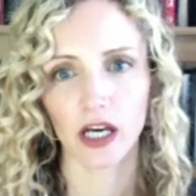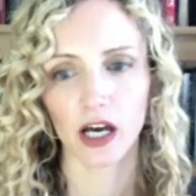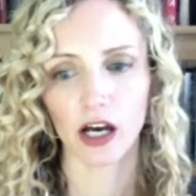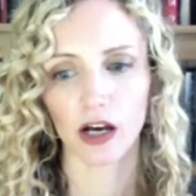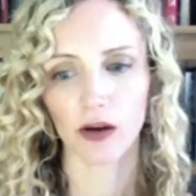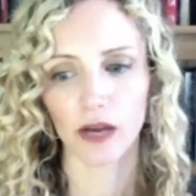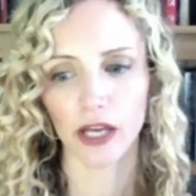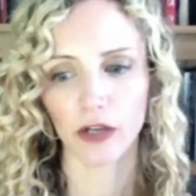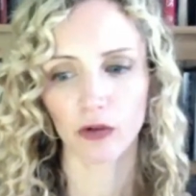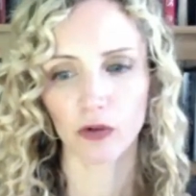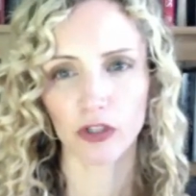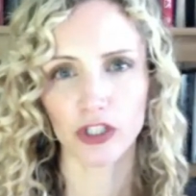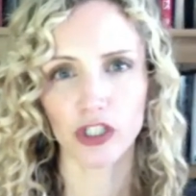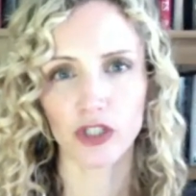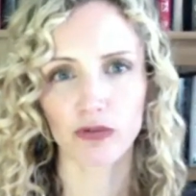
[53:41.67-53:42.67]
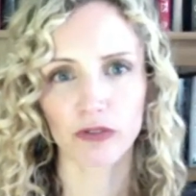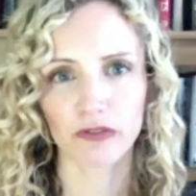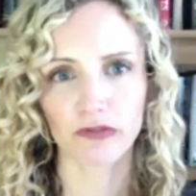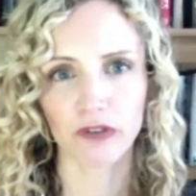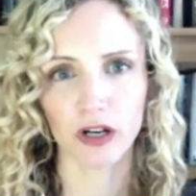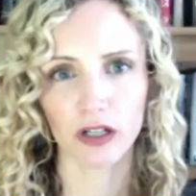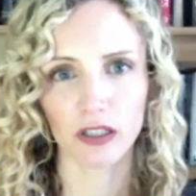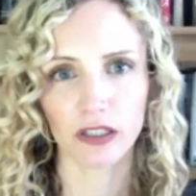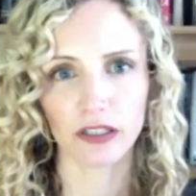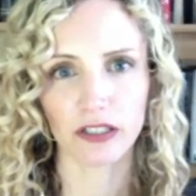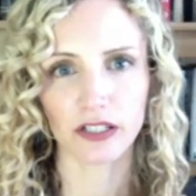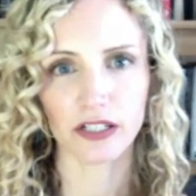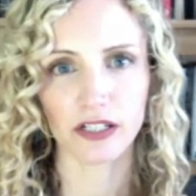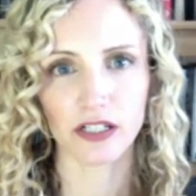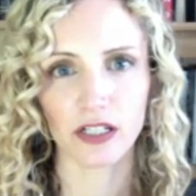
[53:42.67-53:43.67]
uh, in order to
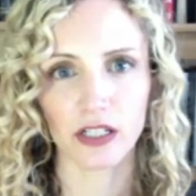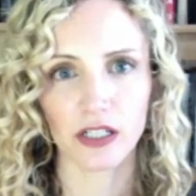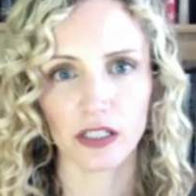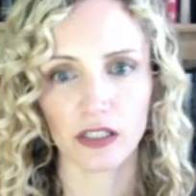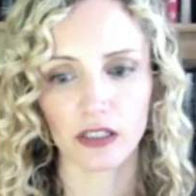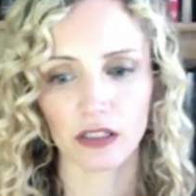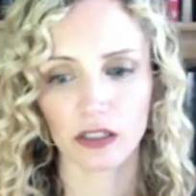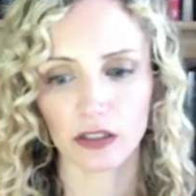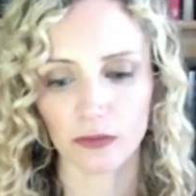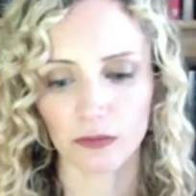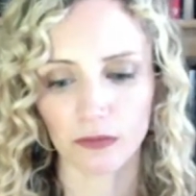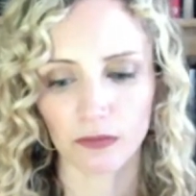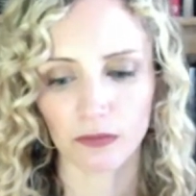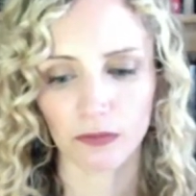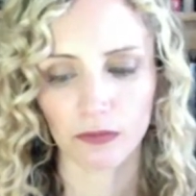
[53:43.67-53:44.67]
advance um,